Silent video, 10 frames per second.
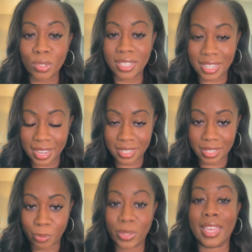state
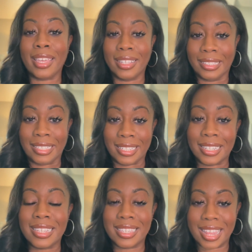with a clean
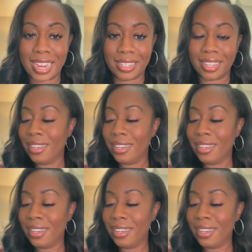slate.